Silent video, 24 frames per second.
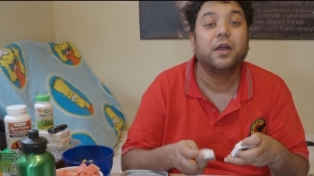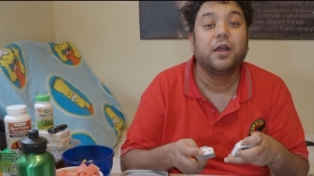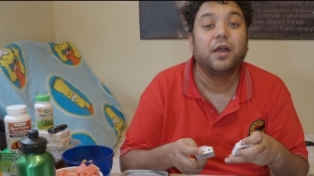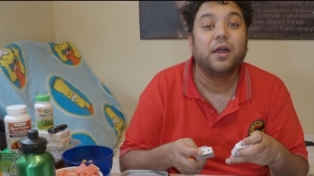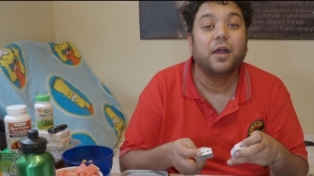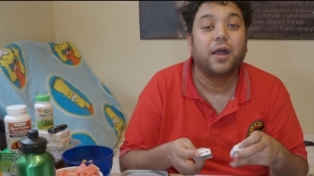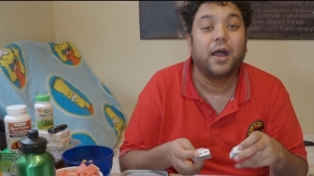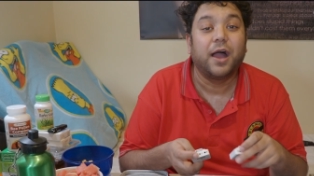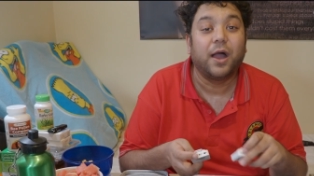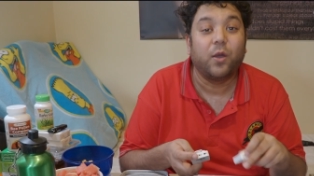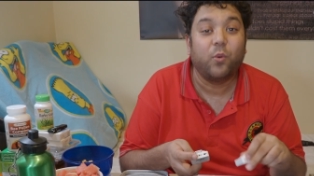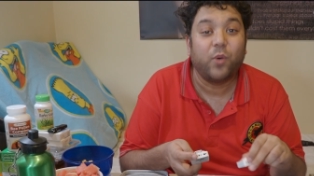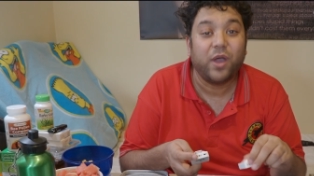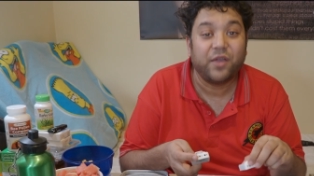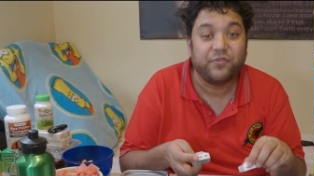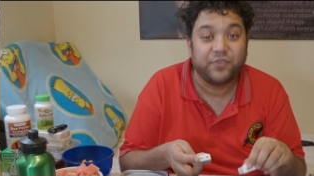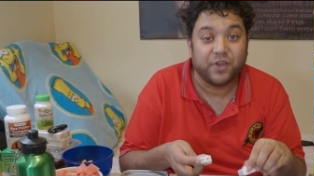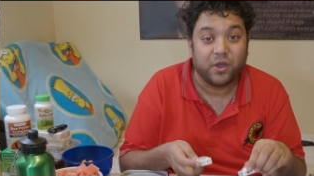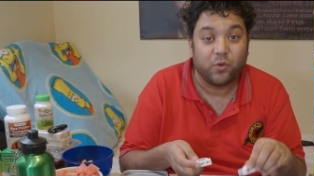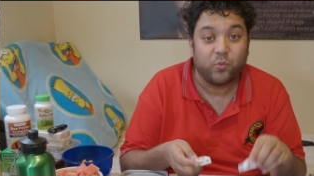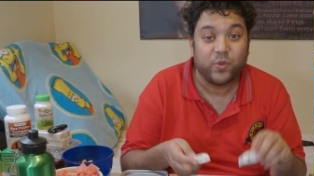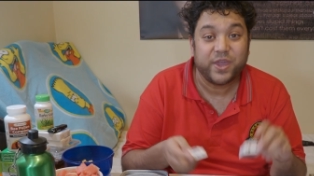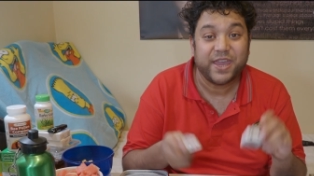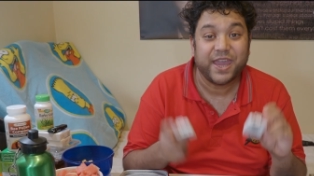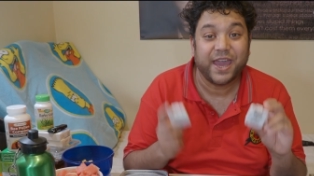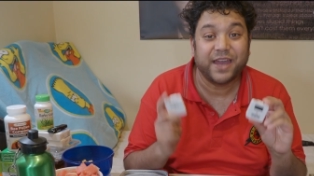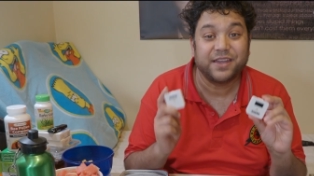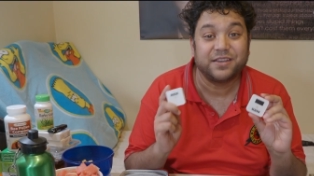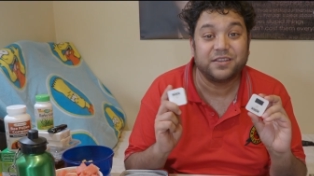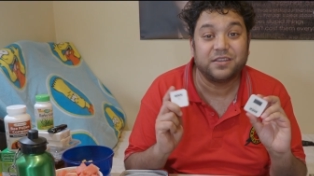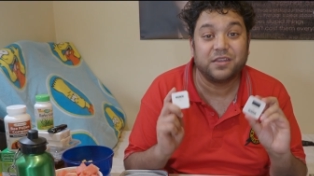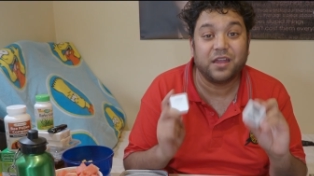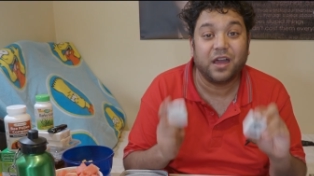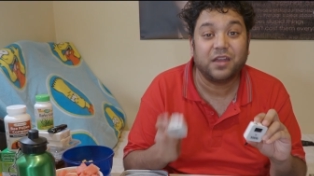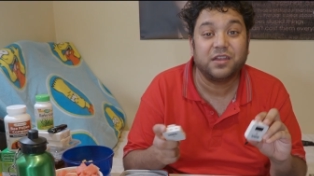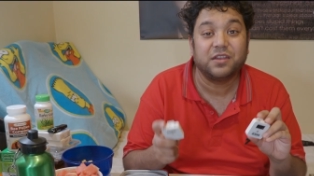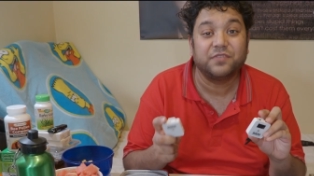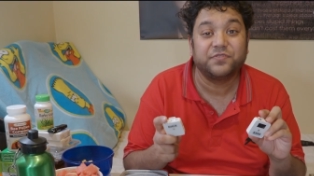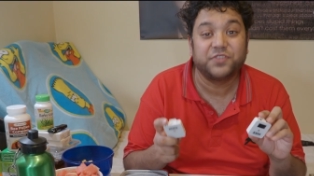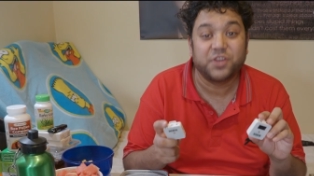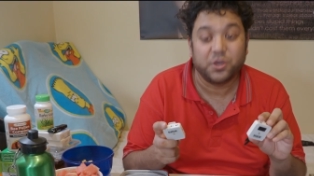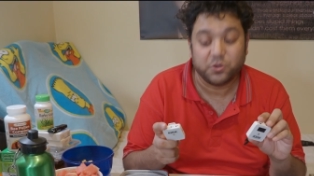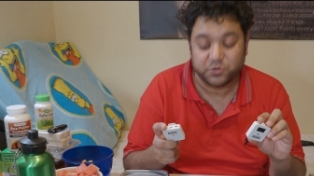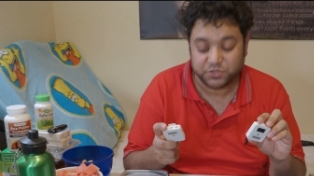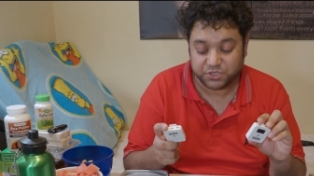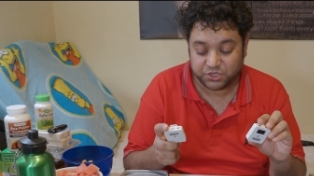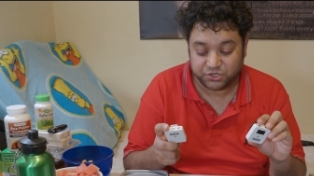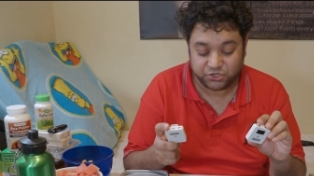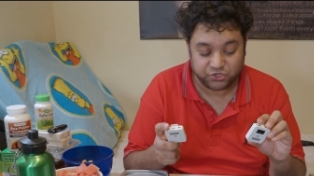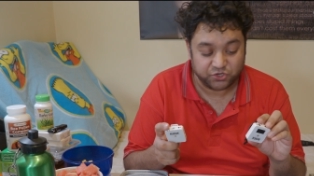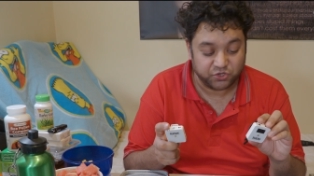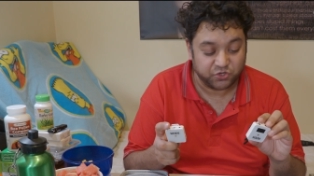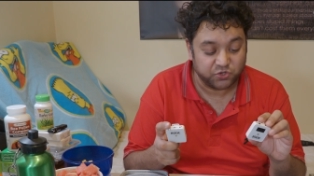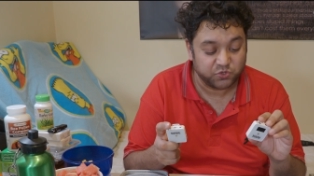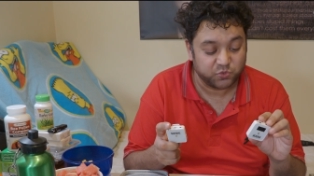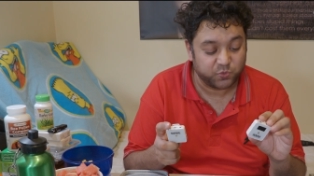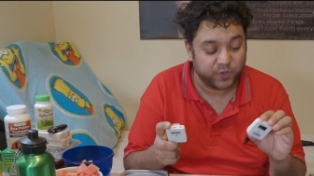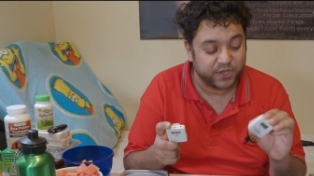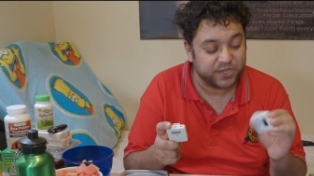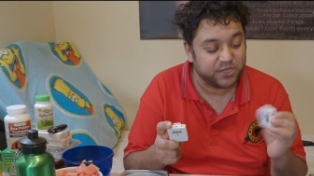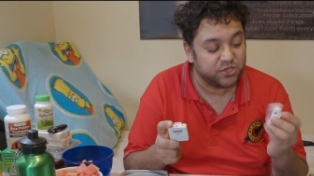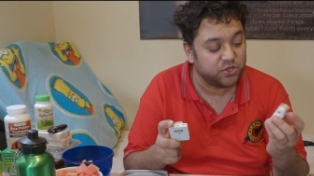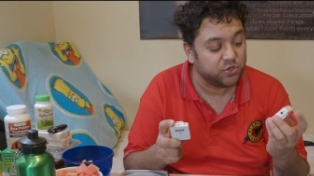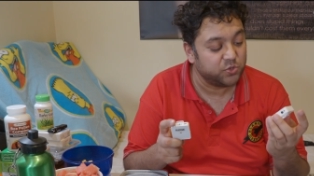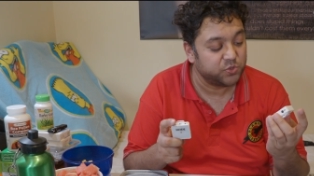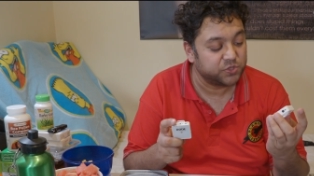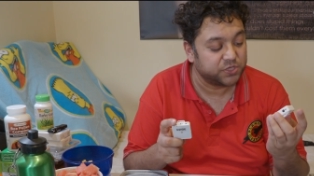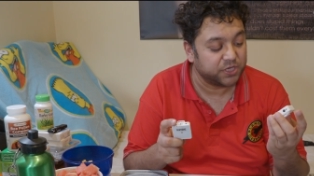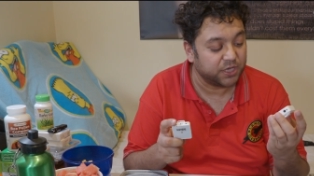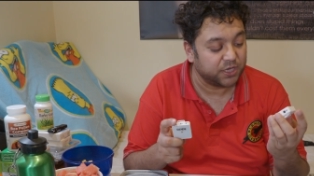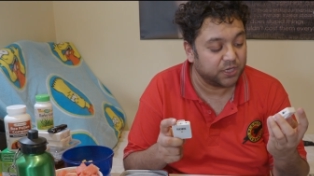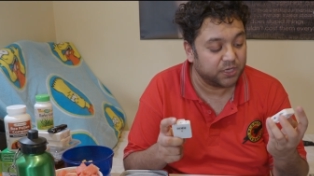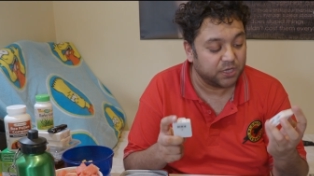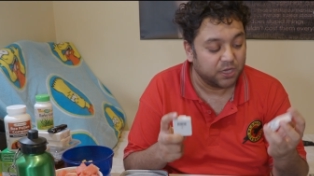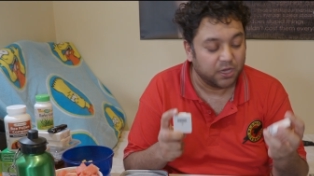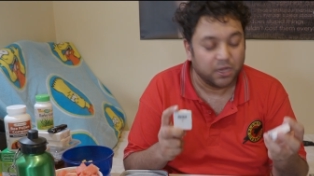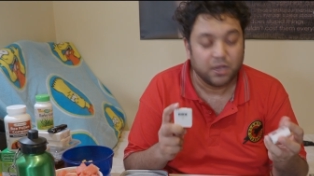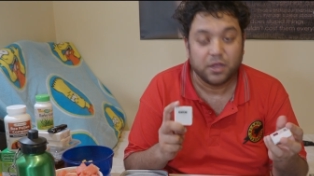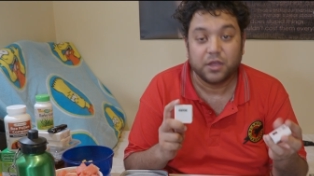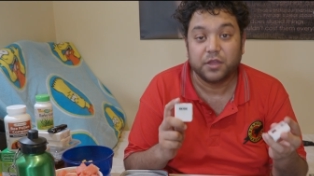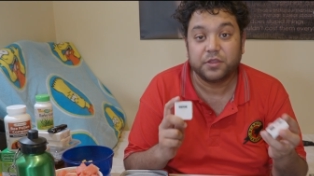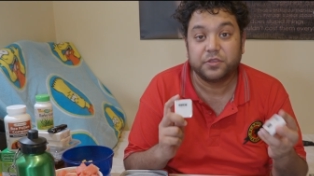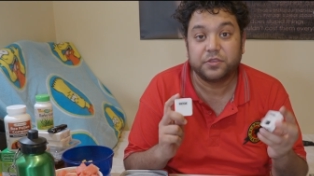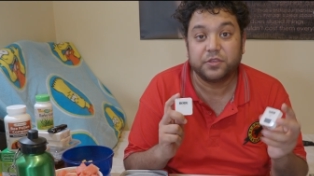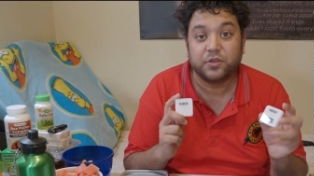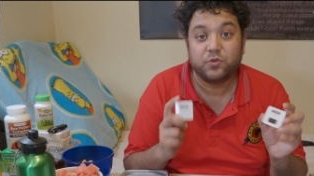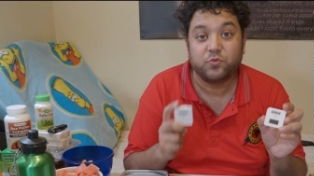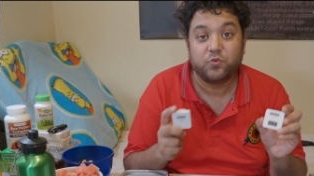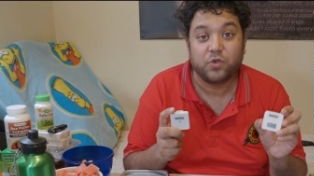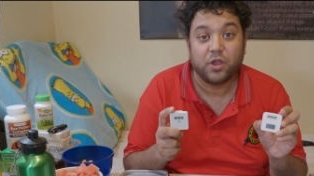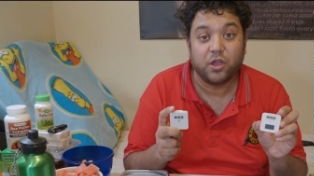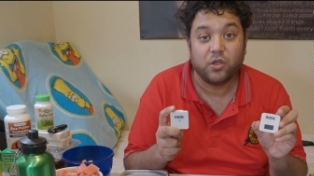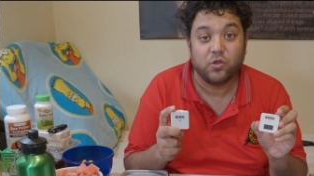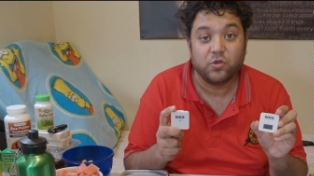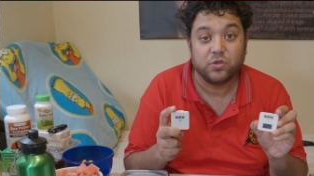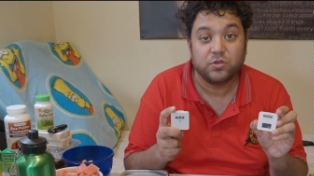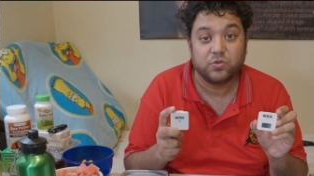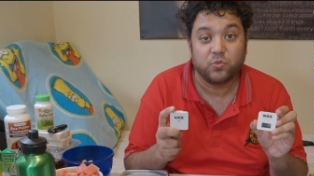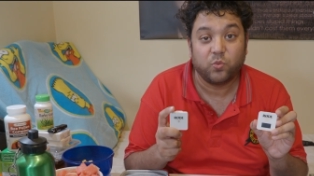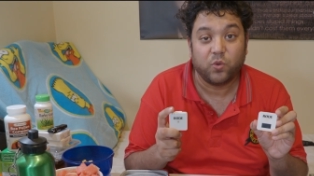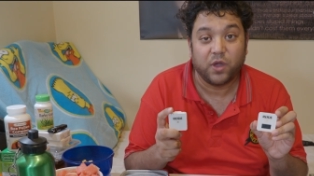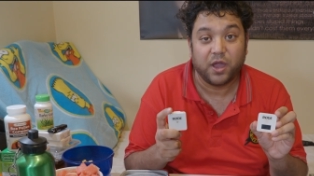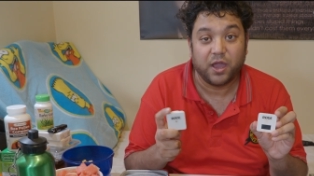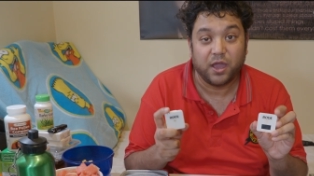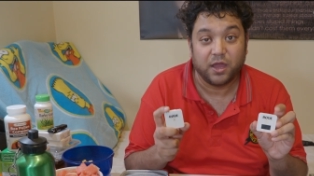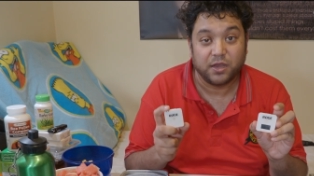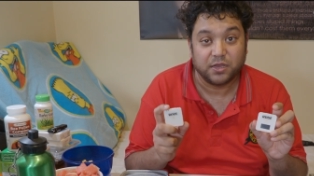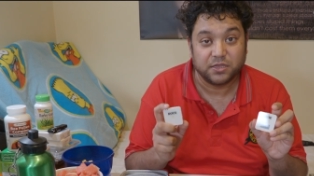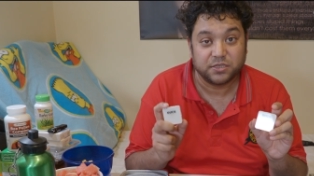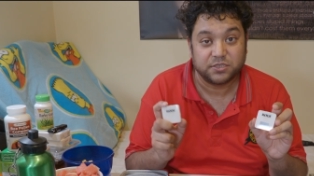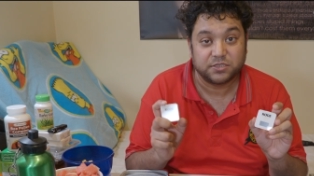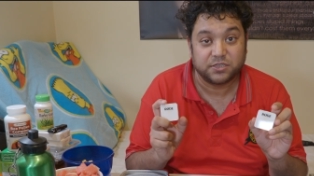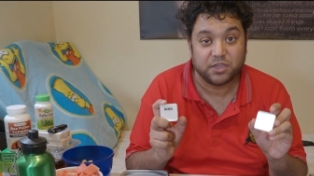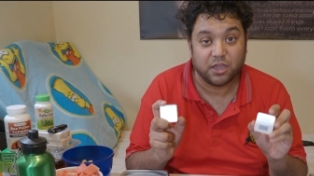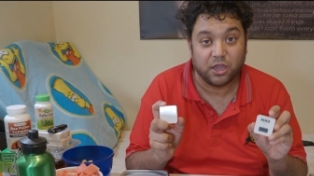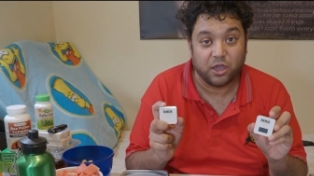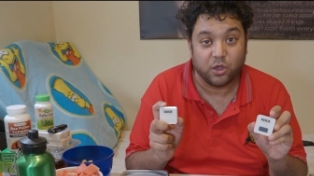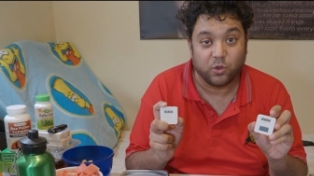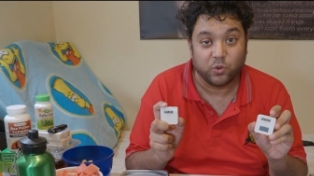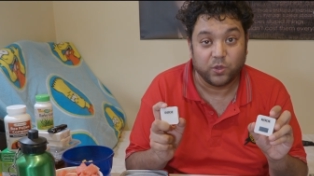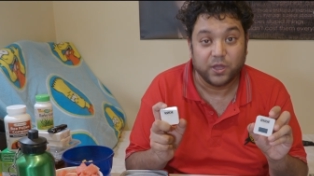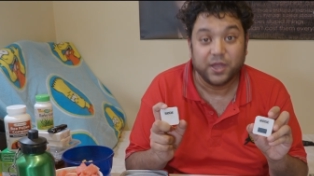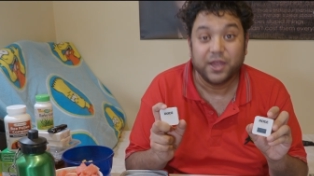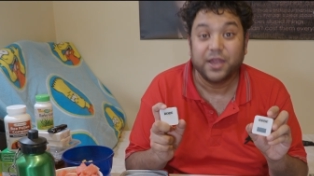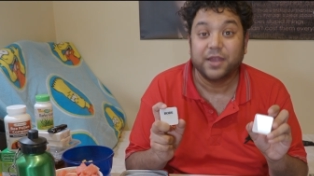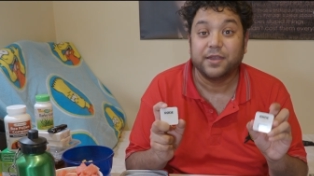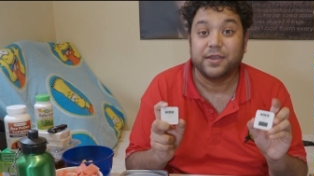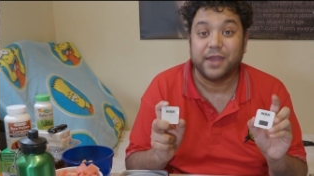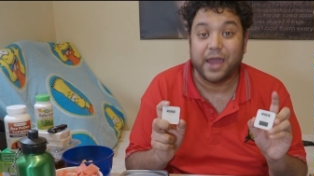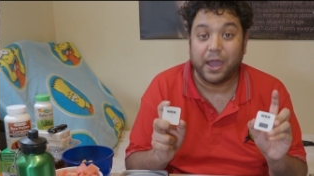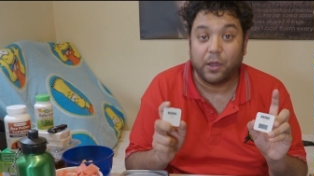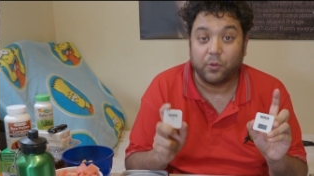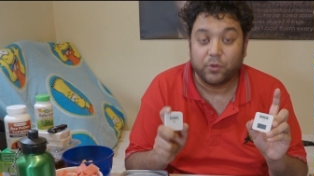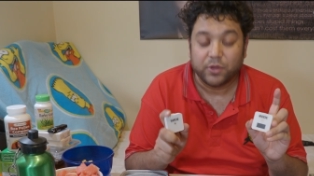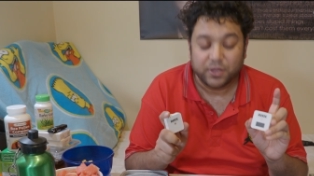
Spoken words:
However, we had none of those issues when using the Rode Wireless Go. Now,